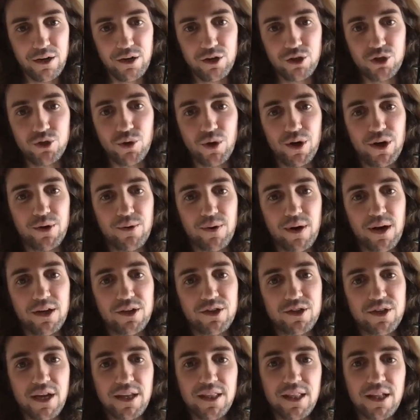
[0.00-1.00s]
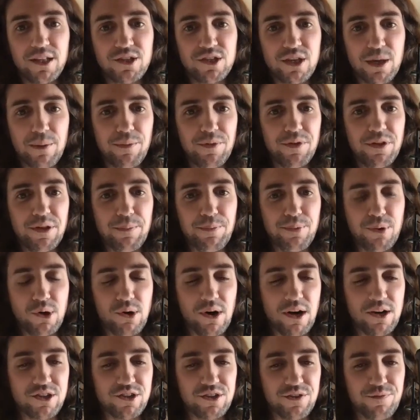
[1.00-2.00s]
Joy Gray said that some of the
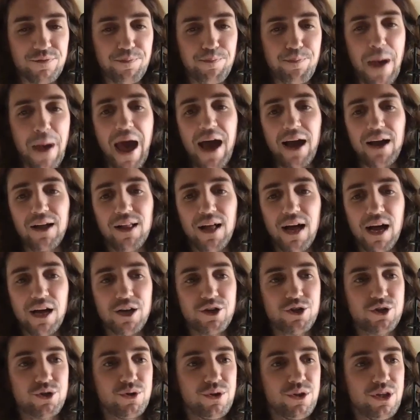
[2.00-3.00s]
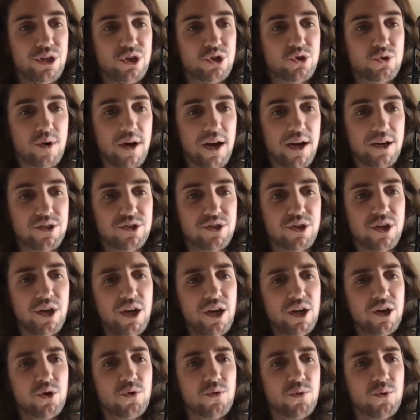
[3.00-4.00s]
progressive backlash to the dress
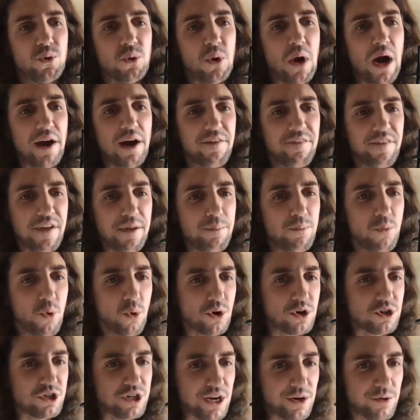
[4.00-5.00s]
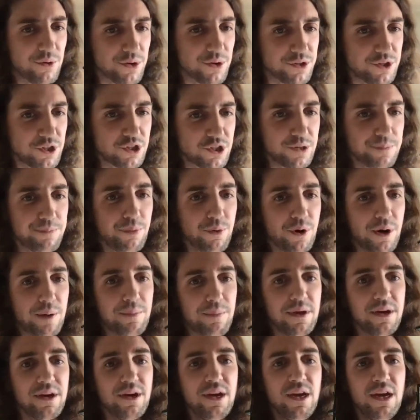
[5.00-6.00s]
grew out of a more general
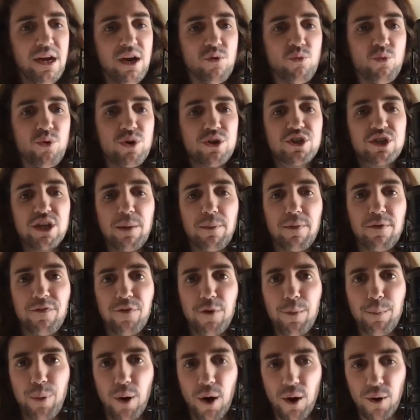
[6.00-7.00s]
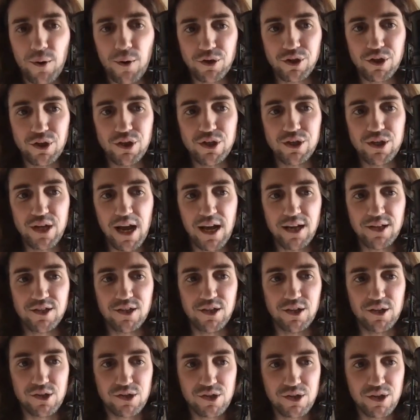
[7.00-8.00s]
disappointment with some of her policy
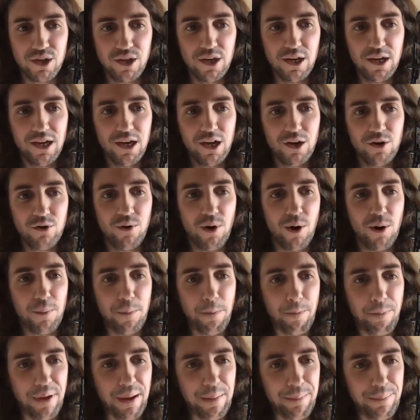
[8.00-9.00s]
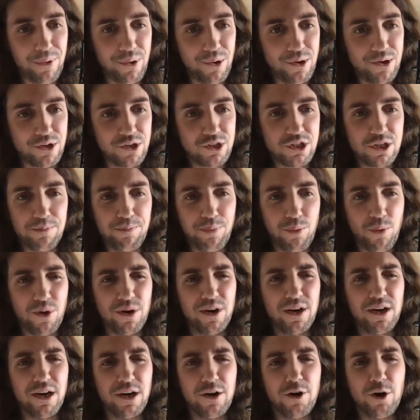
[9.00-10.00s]
stances. Quote, people are
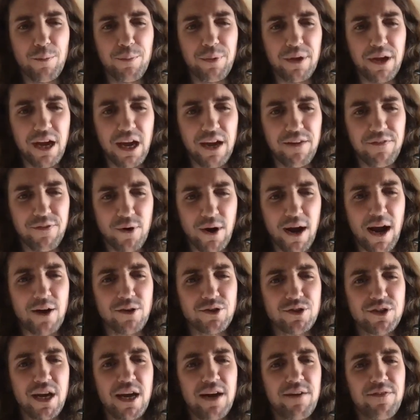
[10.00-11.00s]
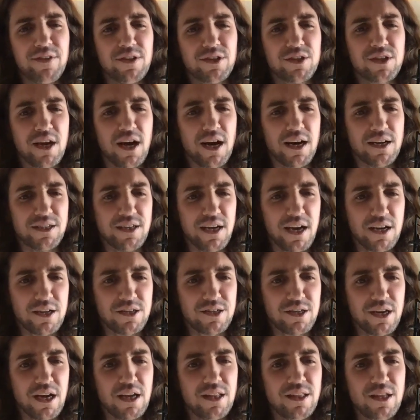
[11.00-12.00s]
disappointed in her behavior outside of this
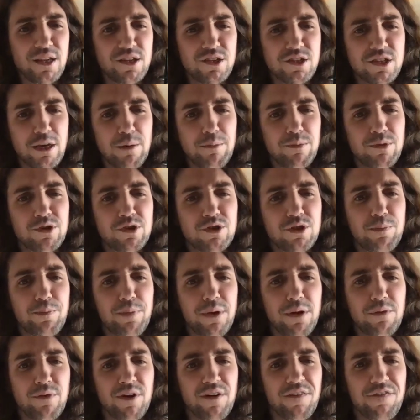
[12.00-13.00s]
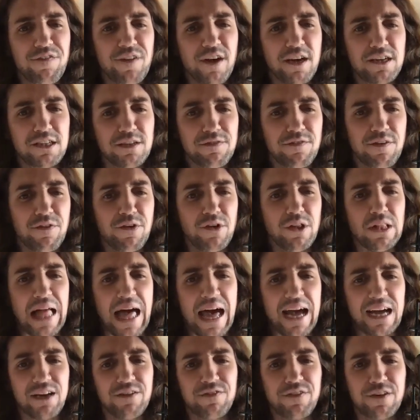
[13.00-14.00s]
context, and this seems to be reflective of a
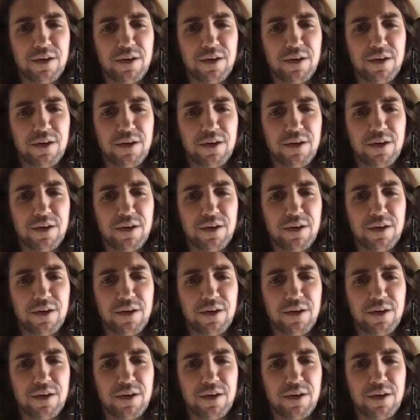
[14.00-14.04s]
lack of